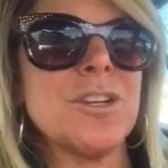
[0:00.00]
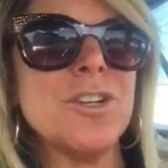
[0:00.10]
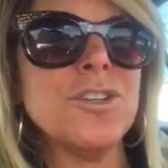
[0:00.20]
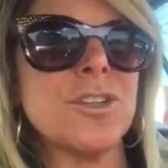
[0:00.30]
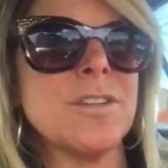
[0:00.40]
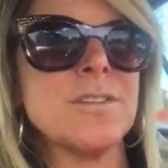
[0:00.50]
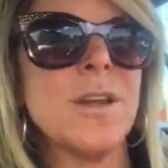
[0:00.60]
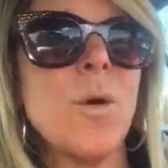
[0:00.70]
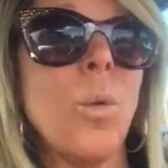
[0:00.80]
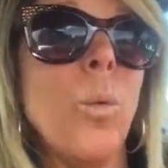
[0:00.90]
conditions
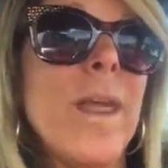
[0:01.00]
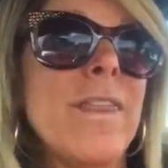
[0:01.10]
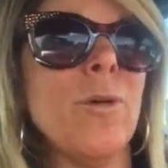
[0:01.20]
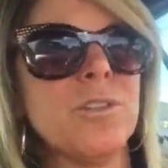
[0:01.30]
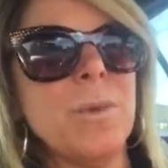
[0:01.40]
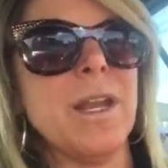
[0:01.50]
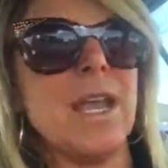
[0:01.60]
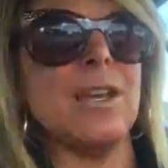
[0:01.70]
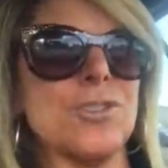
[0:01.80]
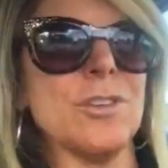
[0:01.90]
with those
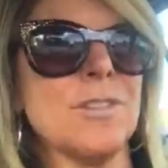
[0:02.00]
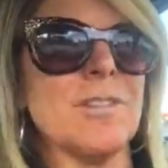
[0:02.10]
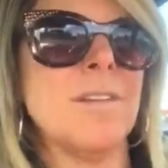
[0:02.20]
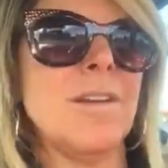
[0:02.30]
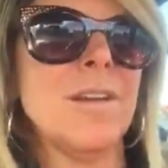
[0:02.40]
medications,